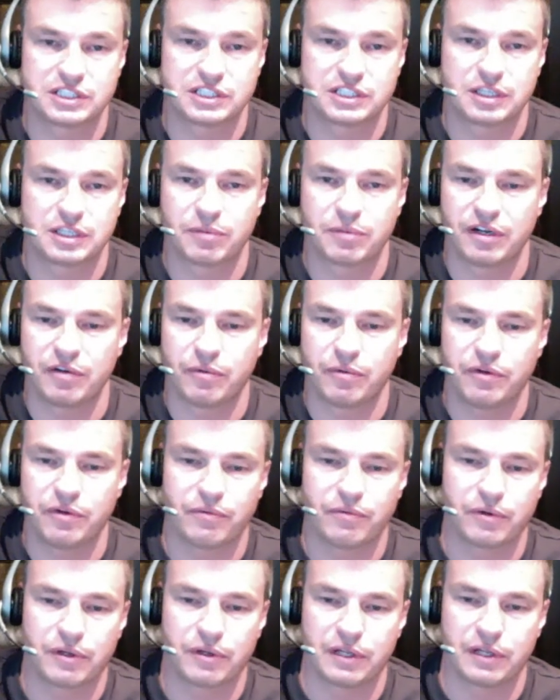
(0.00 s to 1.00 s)
something that
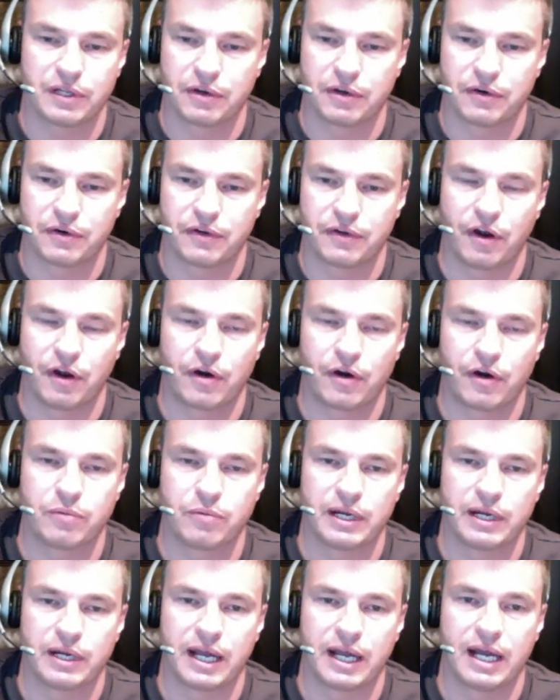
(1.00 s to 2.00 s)
we've really learned the hard
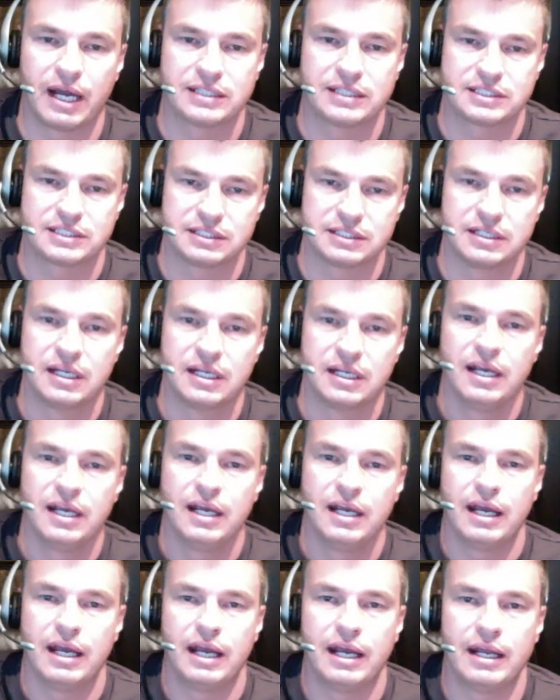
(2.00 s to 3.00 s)
way, guys, and
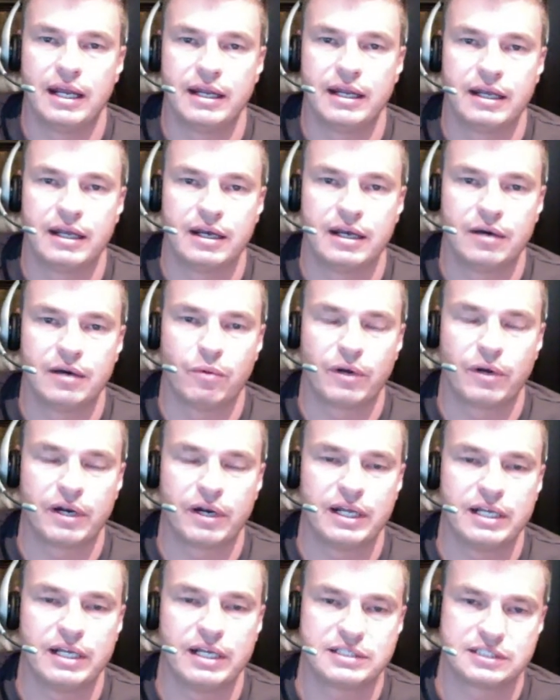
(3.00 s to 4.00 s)
what it
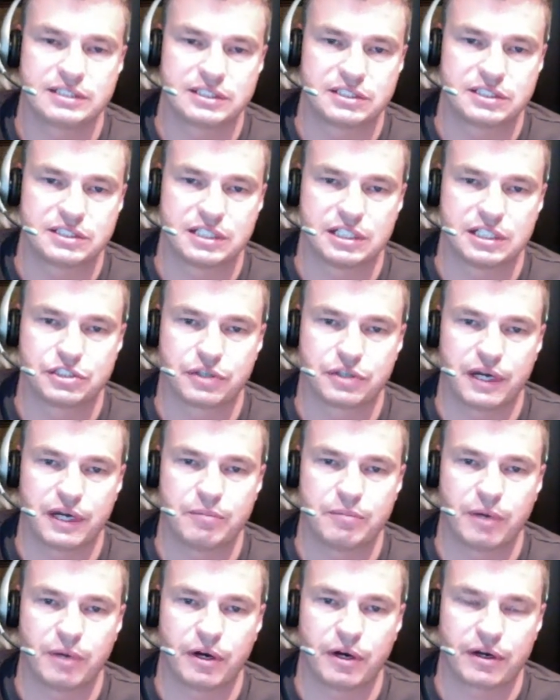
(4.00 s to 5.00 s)
is, it's a
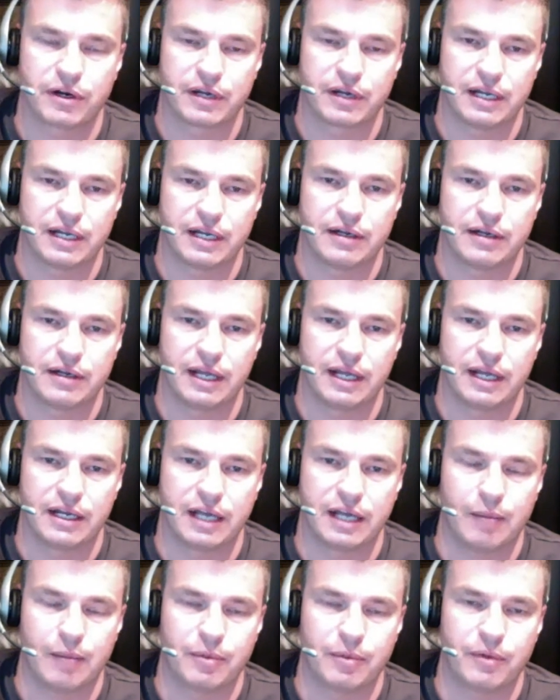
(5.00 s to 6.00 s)
trademark and
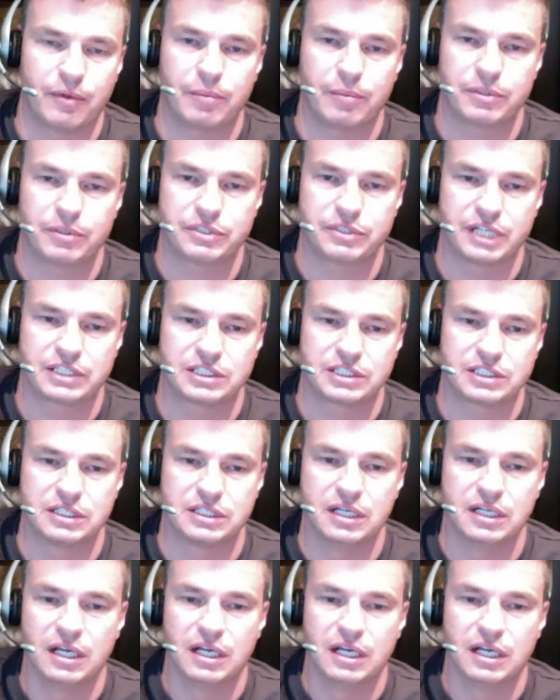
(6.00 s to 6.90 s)
copyright protection.